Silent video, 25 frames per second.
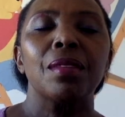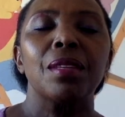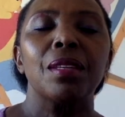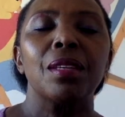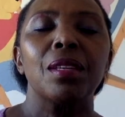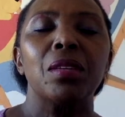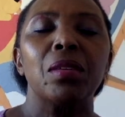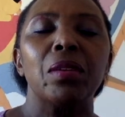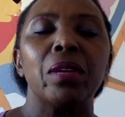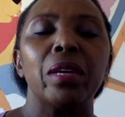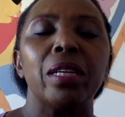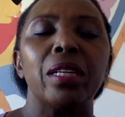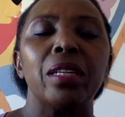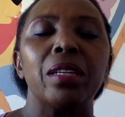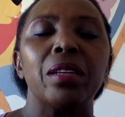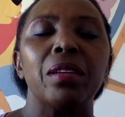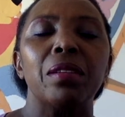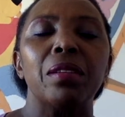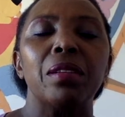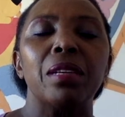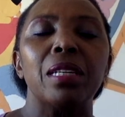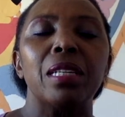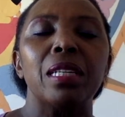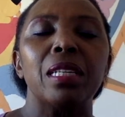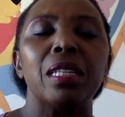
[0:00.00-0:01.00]
When you're
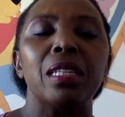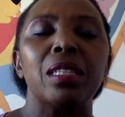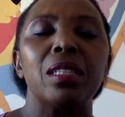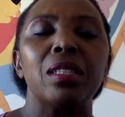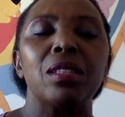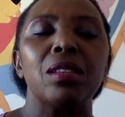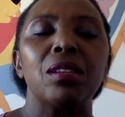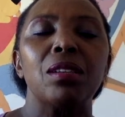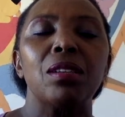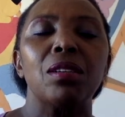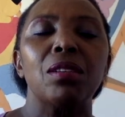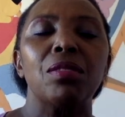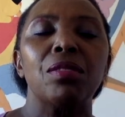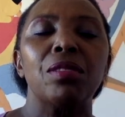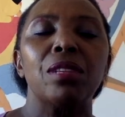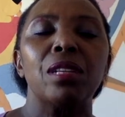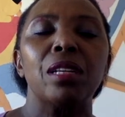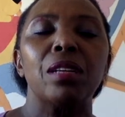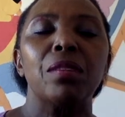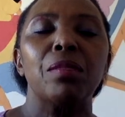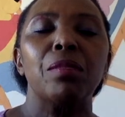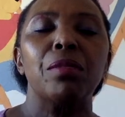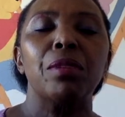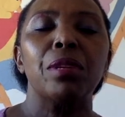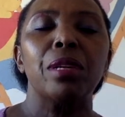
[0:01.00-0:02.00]
ready, softly
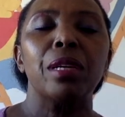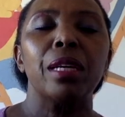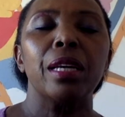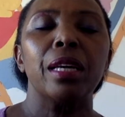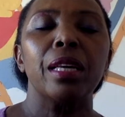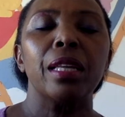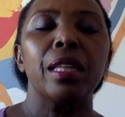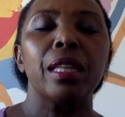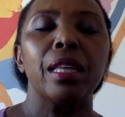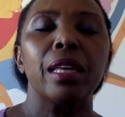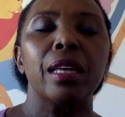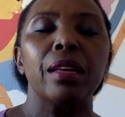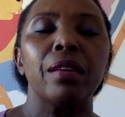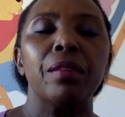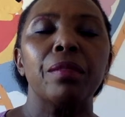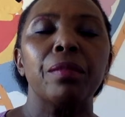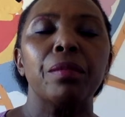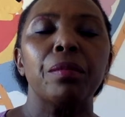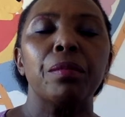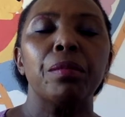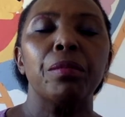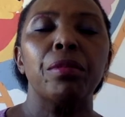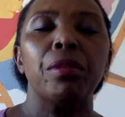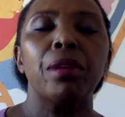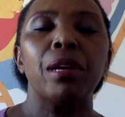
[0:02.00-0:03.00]
bringing the
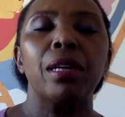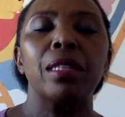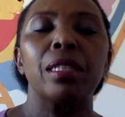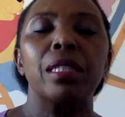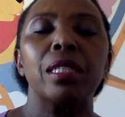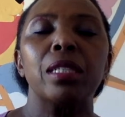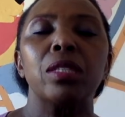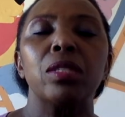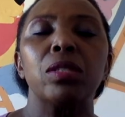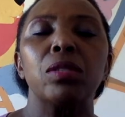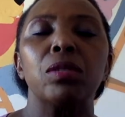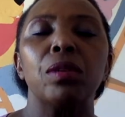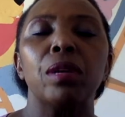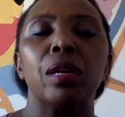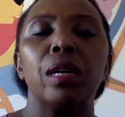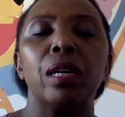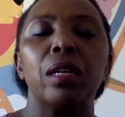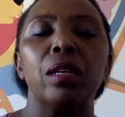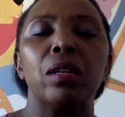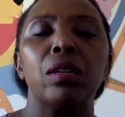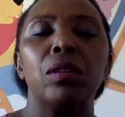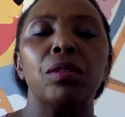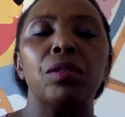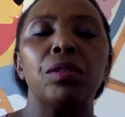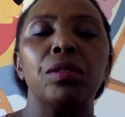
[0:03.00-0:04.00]
practice to a
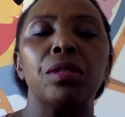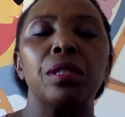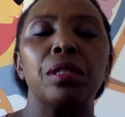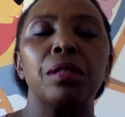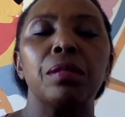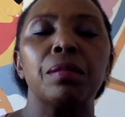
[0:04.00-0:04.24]
close,